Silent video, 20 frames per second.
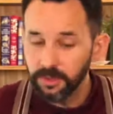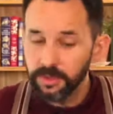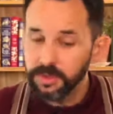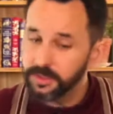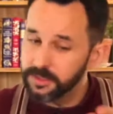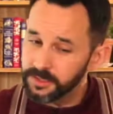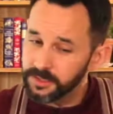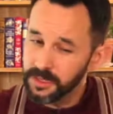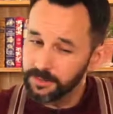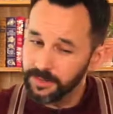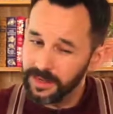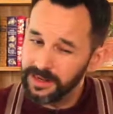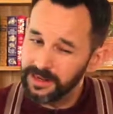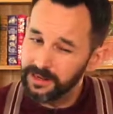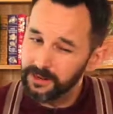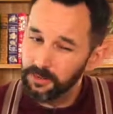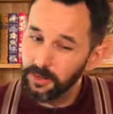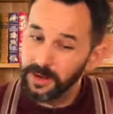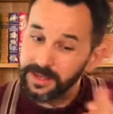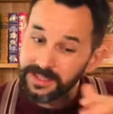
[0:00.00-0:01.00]
They just come out a
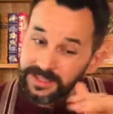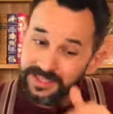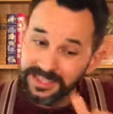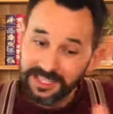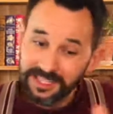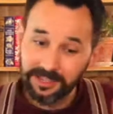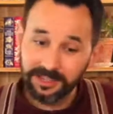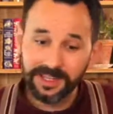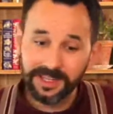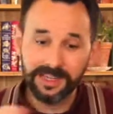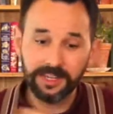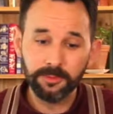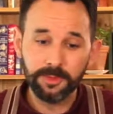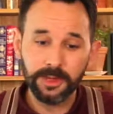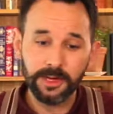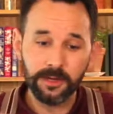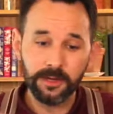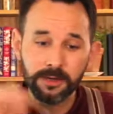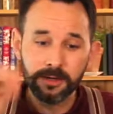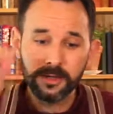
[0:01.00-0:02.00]
little wetter, need cooking a little bit
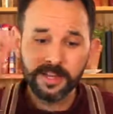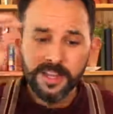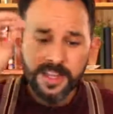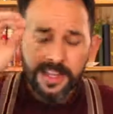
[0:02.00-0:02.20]
longer.